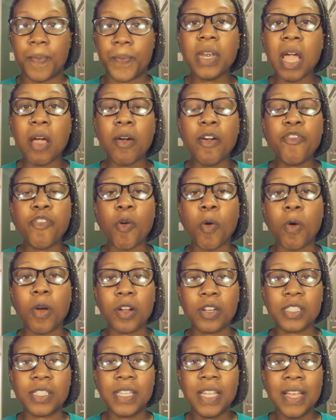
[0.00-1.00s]
Now, of
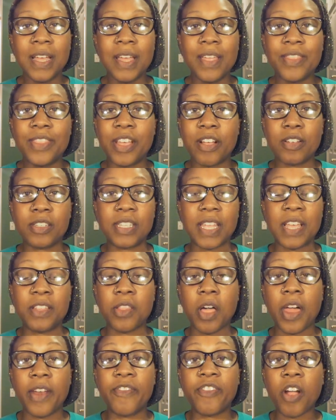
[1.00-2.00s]
course, there's a
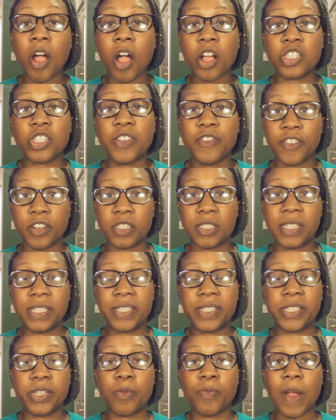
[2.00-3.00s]
lot of controversy
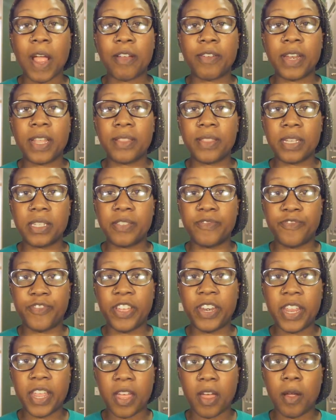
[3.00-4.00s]
surrounding this
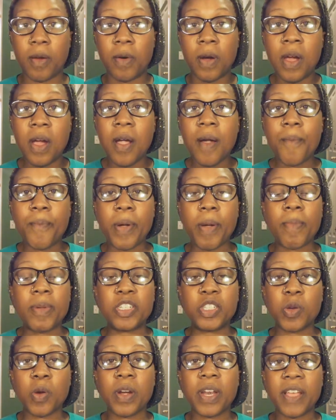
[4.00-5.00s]
video, but
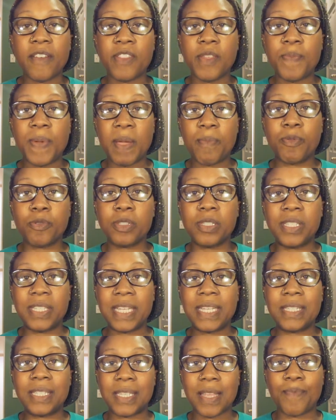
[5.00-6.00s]
majority of the people
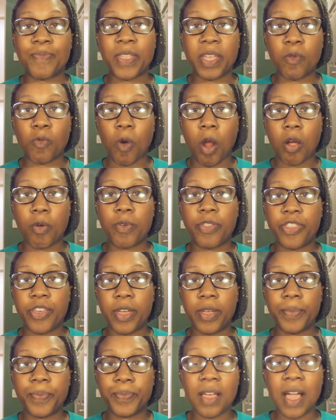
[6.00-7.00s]
see something wrong with
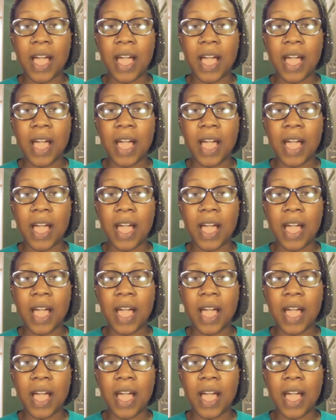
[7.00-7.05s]
it.